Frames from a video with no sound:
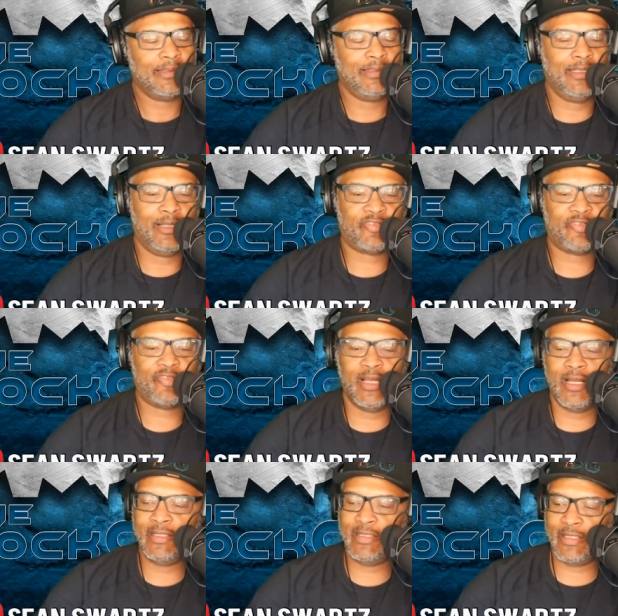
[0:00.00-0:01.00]
Yes,
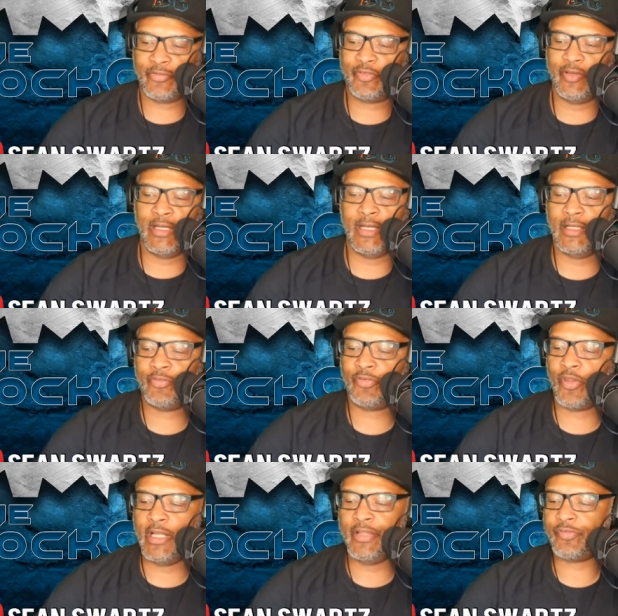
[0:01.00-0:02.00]
sir. Yes, sir.
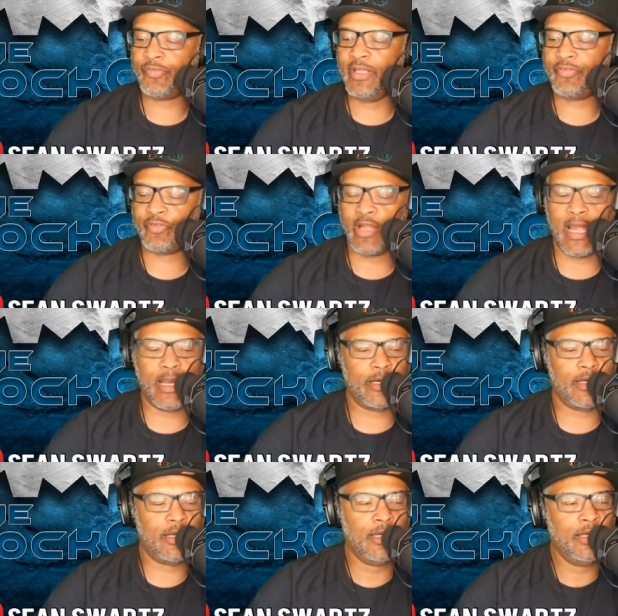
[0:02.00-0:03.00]
So let's let's start.
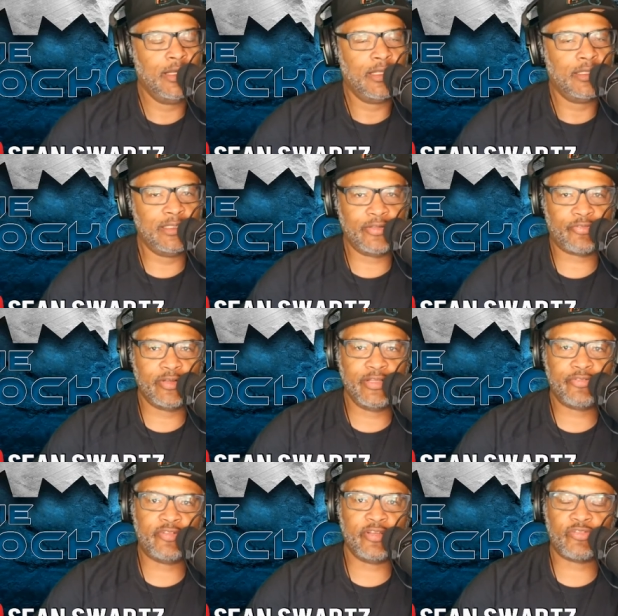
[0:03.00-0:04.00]
Let's
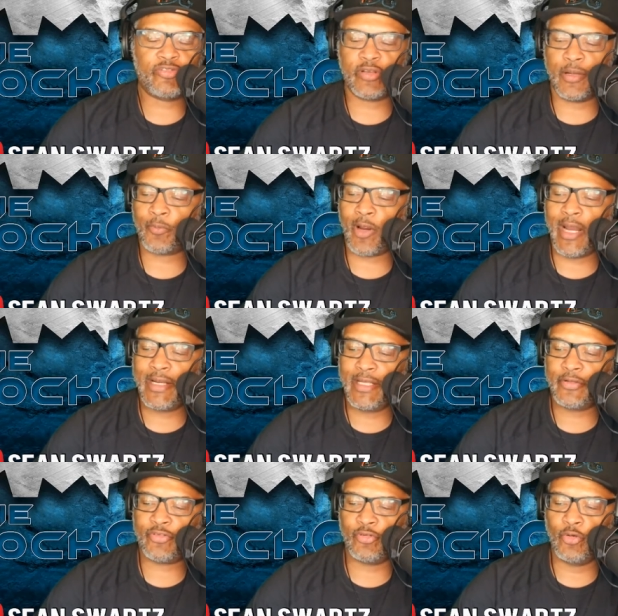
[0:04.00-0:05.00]
let's just jump right
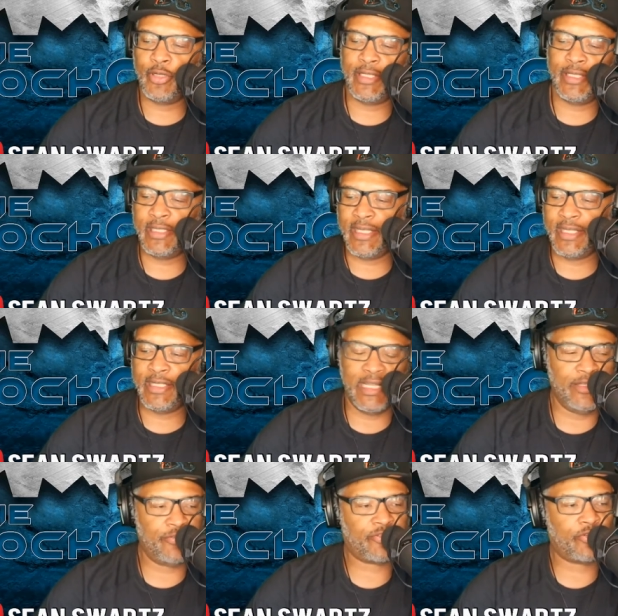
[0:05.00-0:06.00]
into it and and
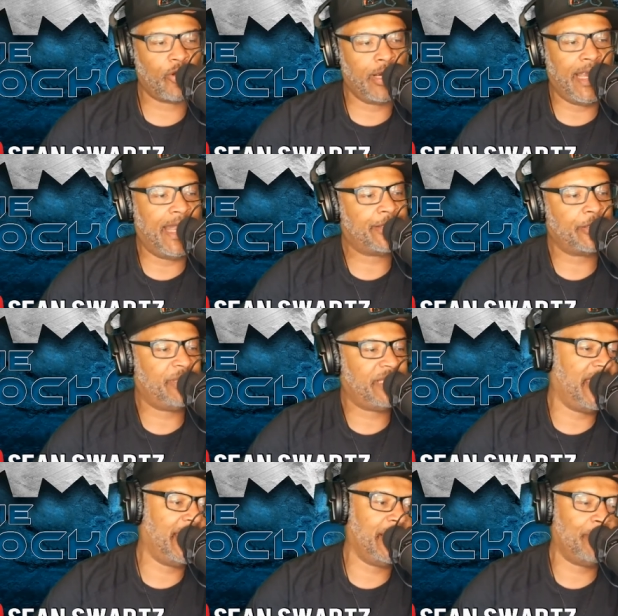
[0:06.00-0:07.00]
and start at the
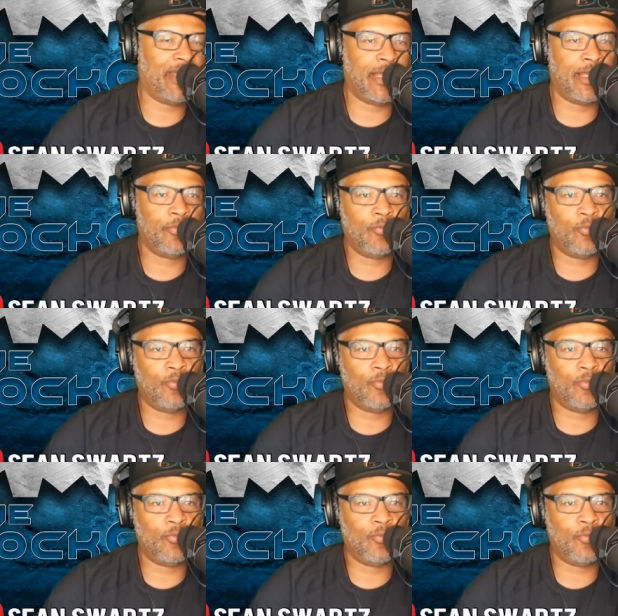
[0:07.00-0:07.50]
beginning, man.